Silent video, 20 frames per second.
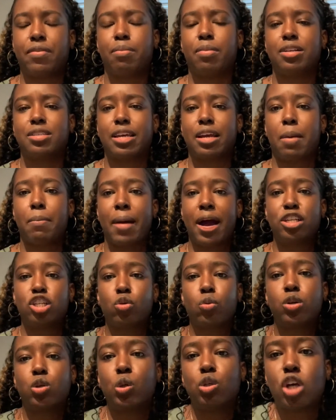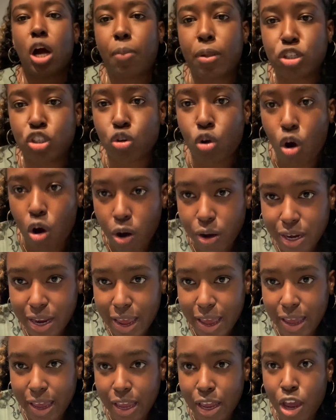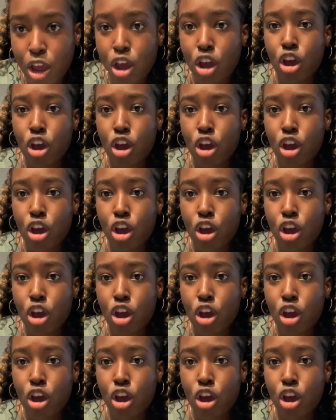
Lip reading: But it's like, imagine going to a job that you already hate,